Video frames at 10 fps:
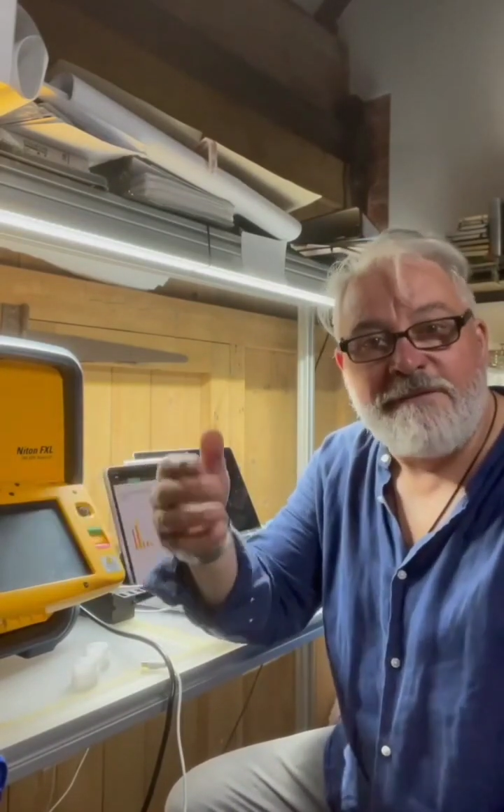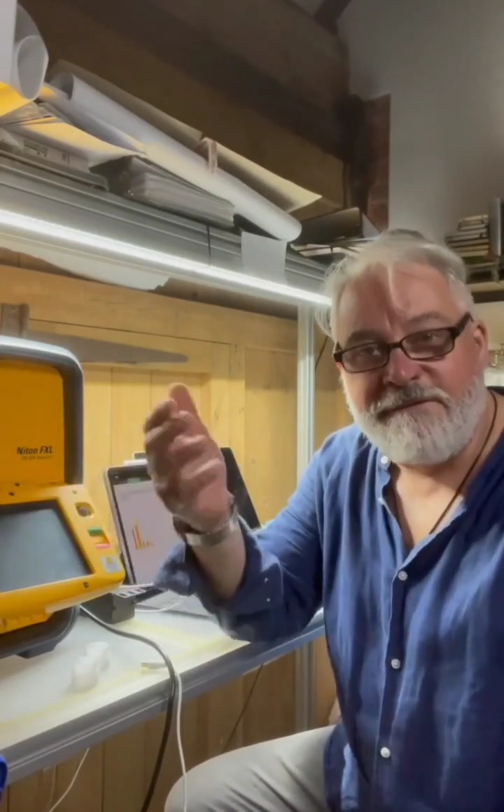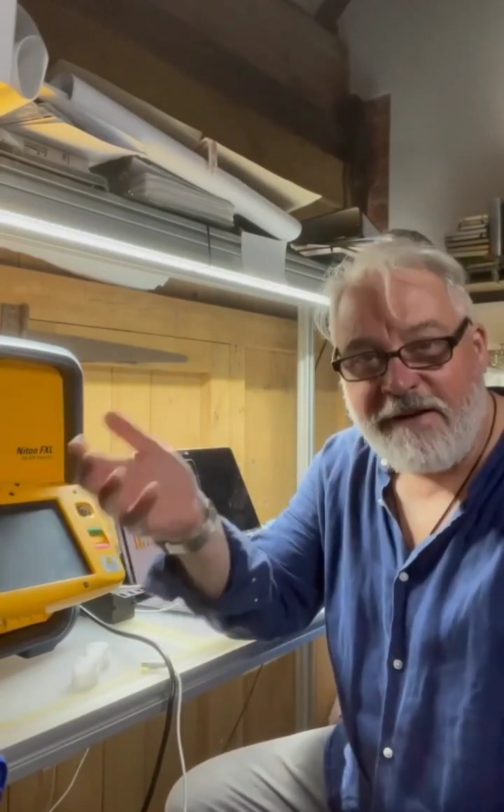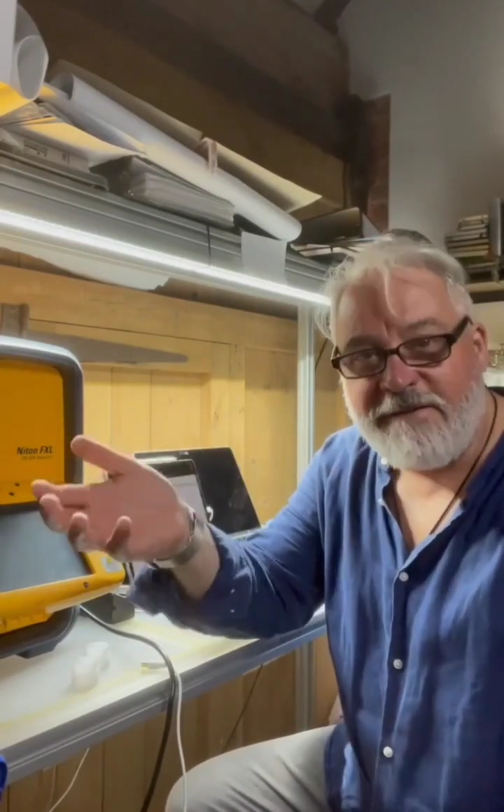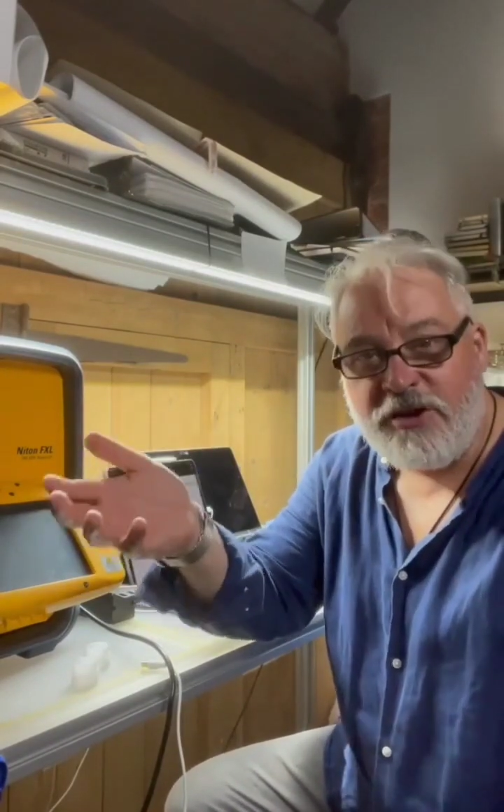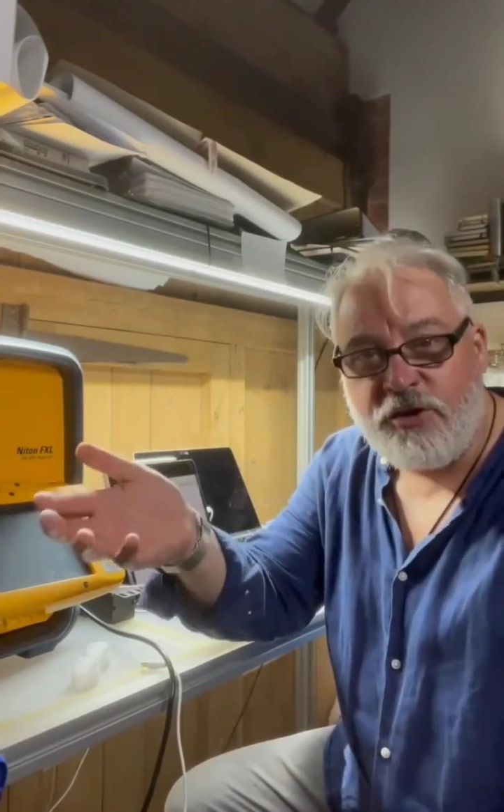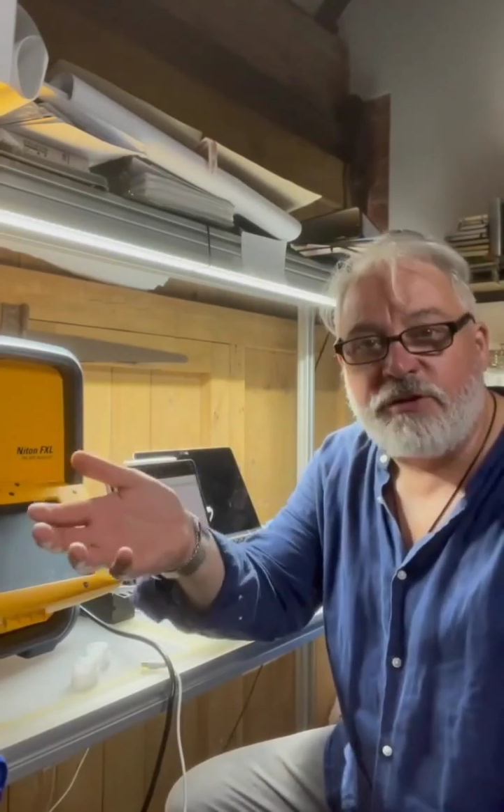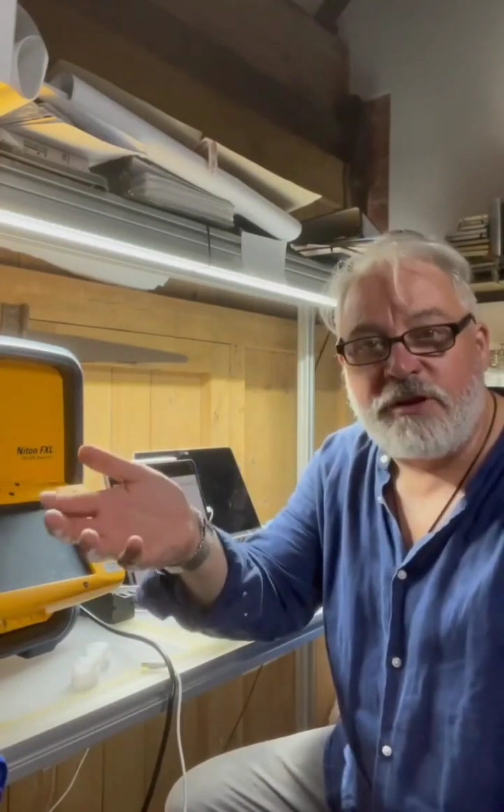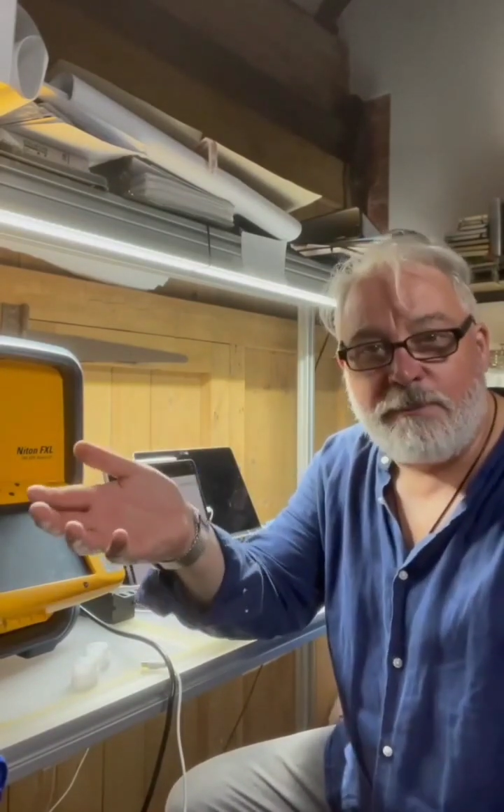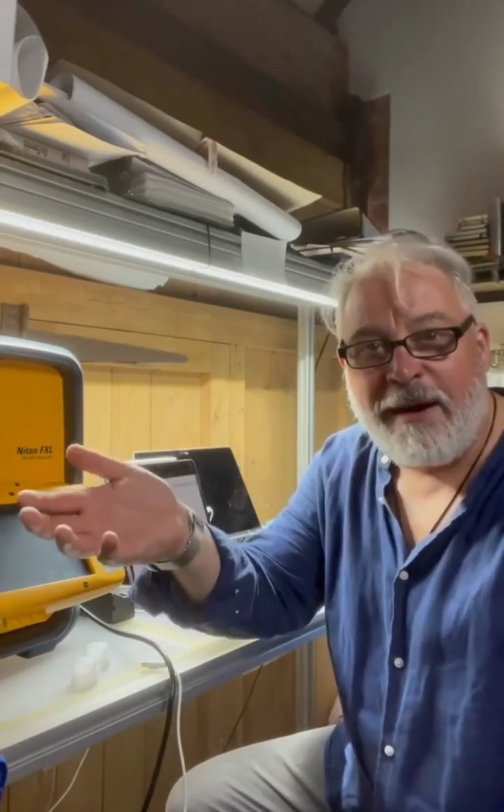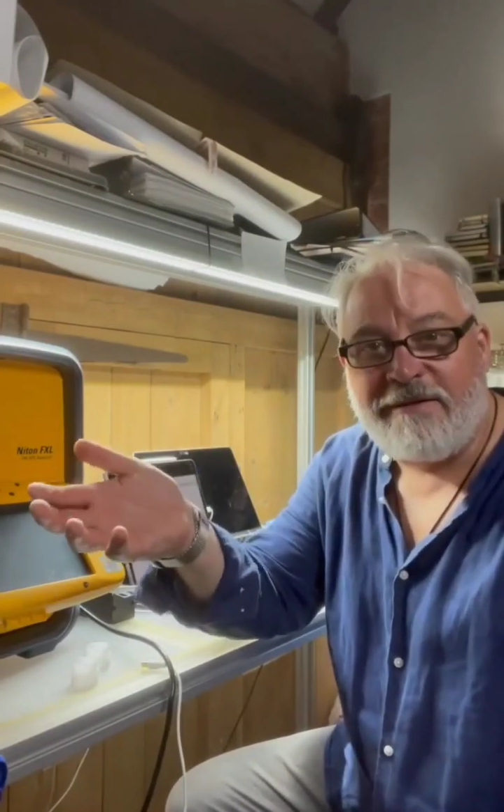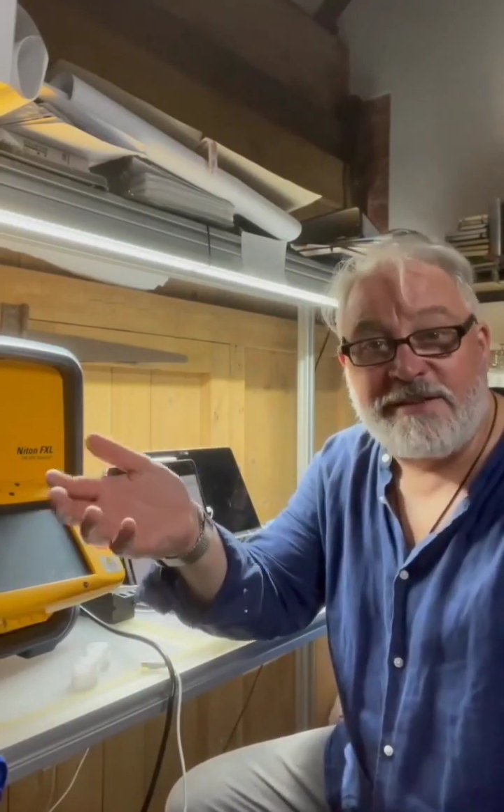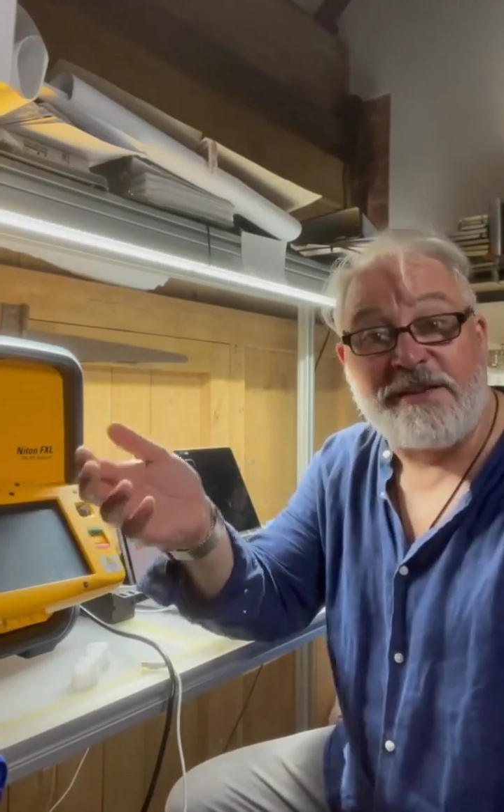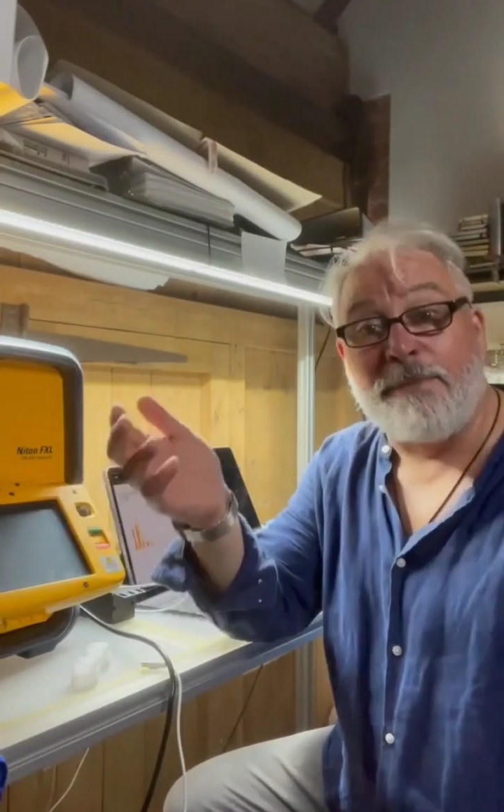Very good comparison,